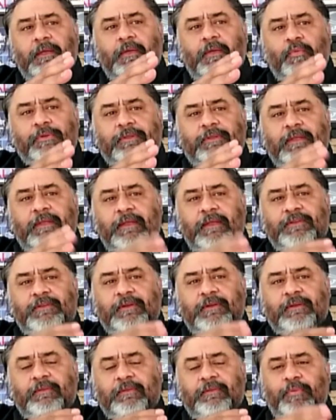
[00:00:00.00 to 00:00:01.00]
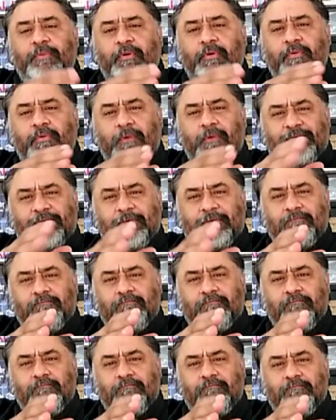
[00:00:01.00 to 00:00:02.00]
He would teach it as a progression.
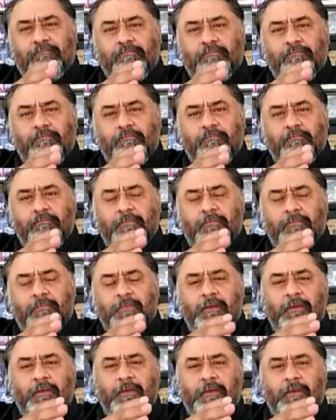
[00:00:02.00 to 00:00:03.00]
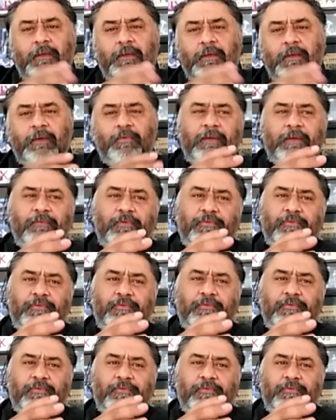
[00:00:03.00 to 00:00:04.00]
He would give you
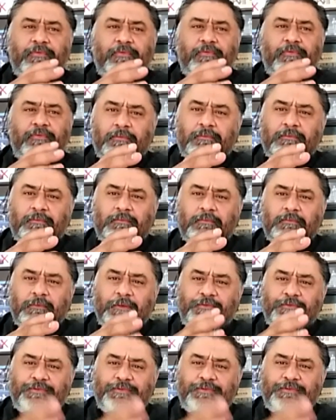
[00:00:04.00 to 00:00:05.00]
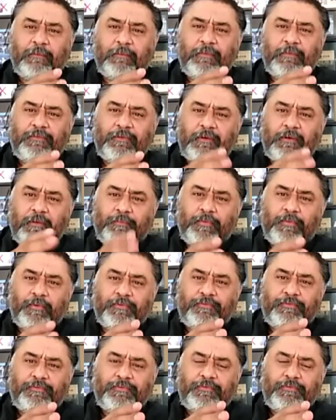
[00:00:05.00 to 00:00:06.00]
several enchantments and
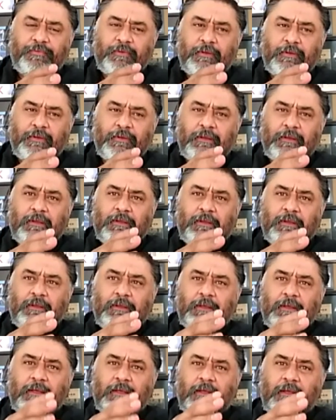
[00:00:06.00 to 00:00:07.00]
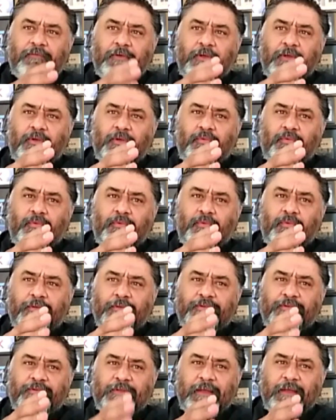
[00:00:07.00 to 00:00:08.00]
riposts. And for you to
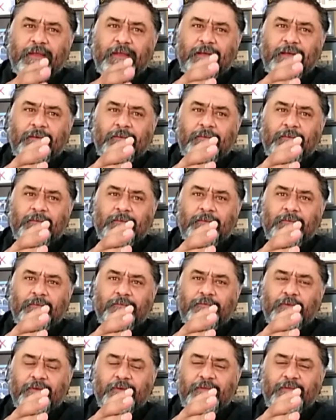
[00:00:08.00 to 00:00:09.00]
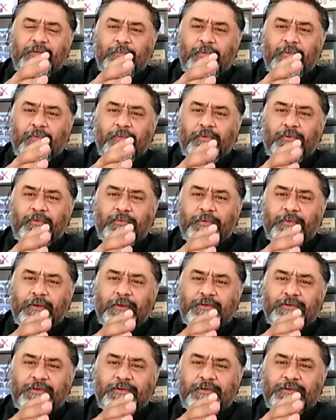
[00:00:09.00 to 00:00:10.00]
understand, for example, if you're doing
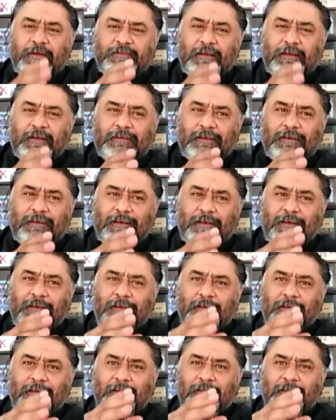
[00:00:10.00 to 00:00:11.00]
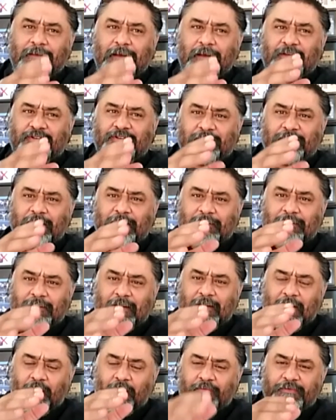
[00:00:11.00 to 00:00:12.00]
a chasse lateral, that a chasse
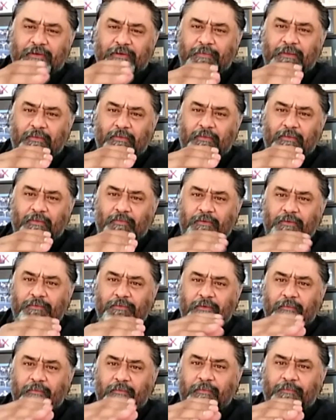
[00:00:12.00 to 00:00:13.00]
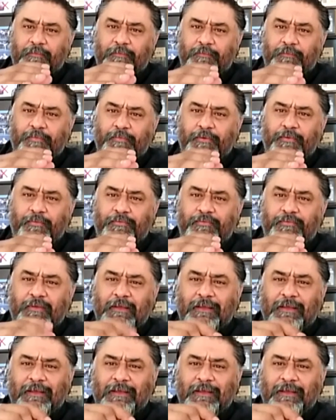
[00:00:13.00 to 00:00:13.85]
lateral was going to be the one that you can produce.